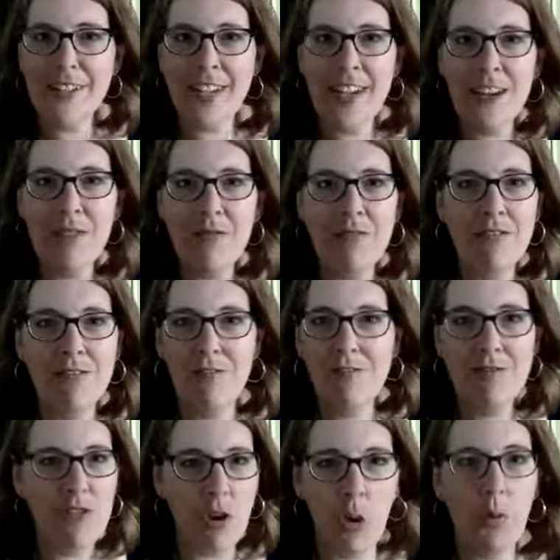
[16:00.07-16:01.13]
didn't
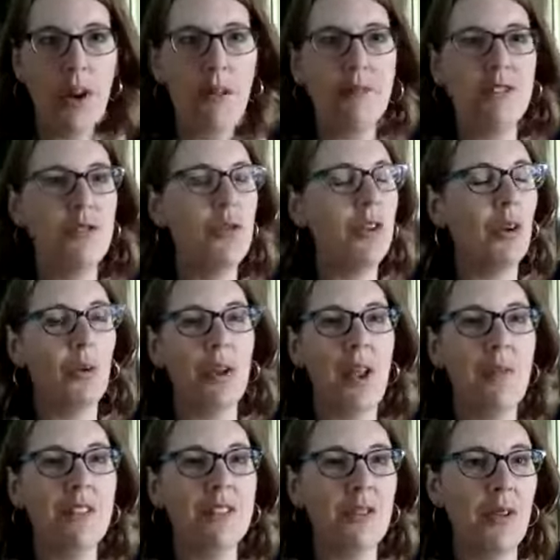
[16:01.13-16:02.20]
know what I was doing or when I
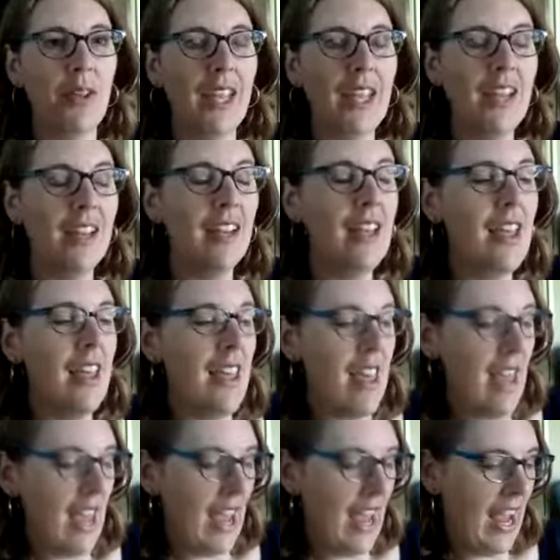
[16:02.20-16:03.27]
was doing it.
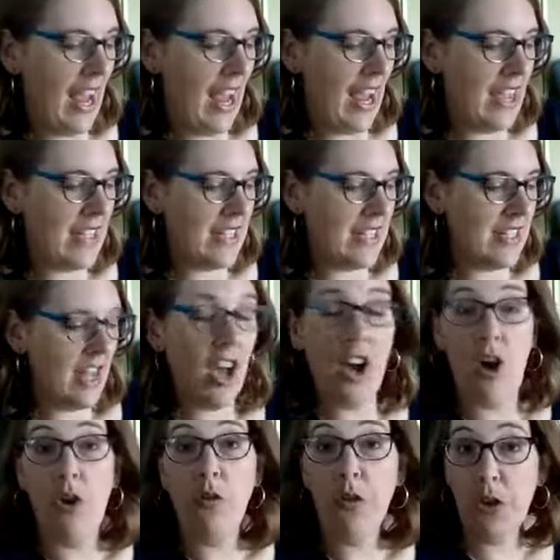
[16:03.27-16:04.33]
And
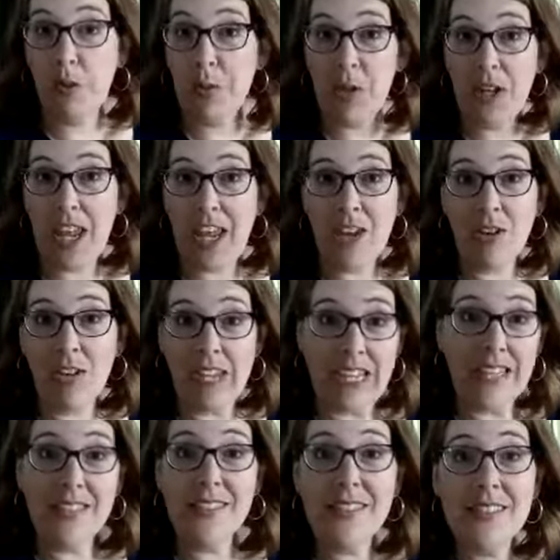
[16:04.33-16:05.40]
over communicate your
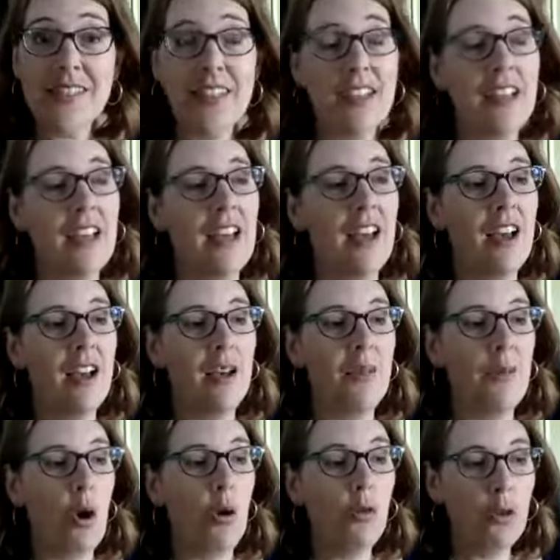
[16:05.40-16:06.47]
needs,
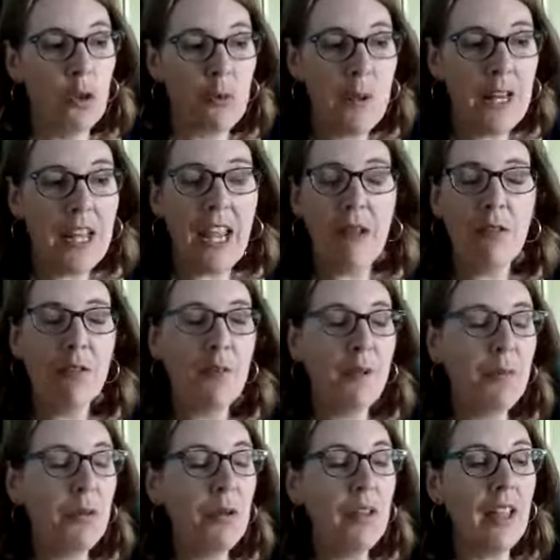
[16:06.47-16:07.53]
over communicate with
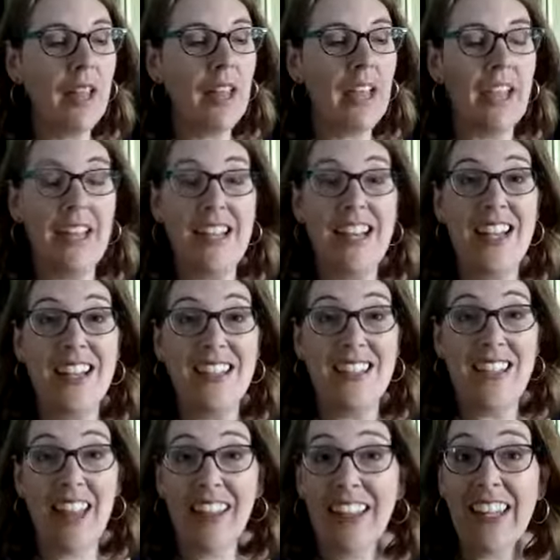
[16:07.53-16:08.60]
people, and
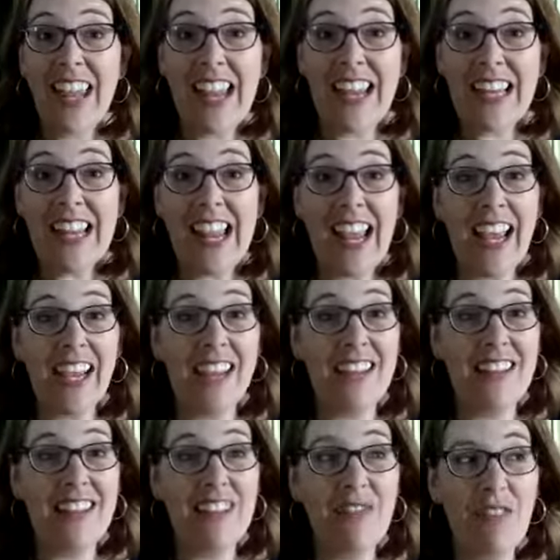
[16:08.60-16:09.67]
delegate,
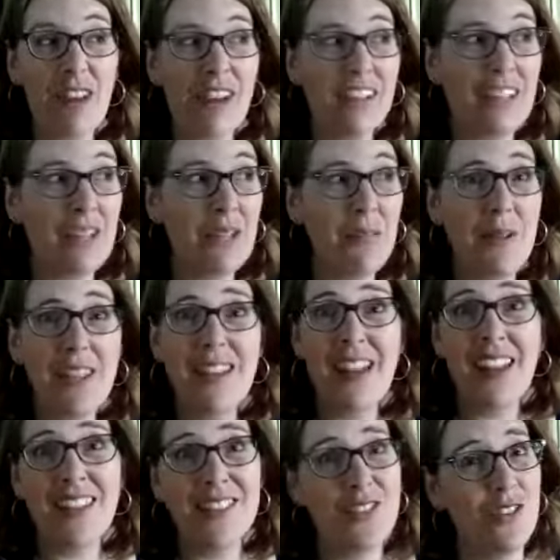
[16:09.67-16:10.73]
and finally be
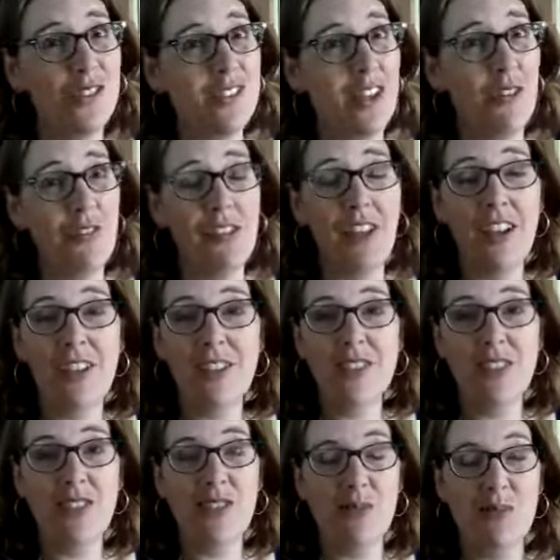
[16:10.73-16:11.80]
nice to yourself and cut
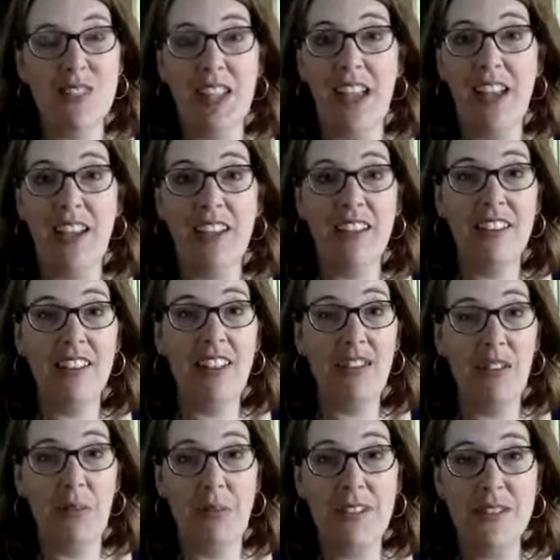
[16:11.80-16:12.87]
yourself some slack every
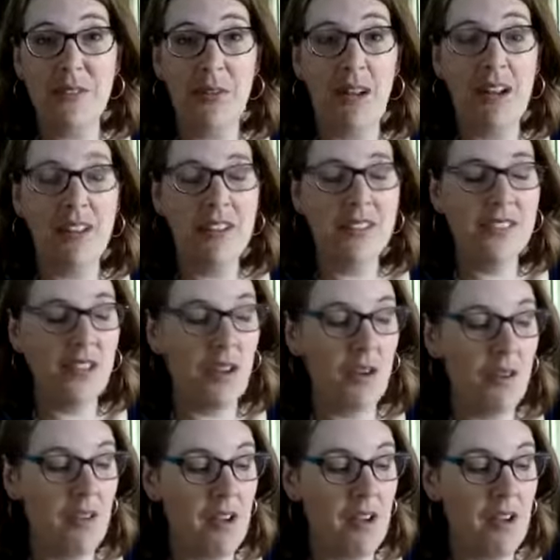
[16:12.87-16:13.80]
once in a while. So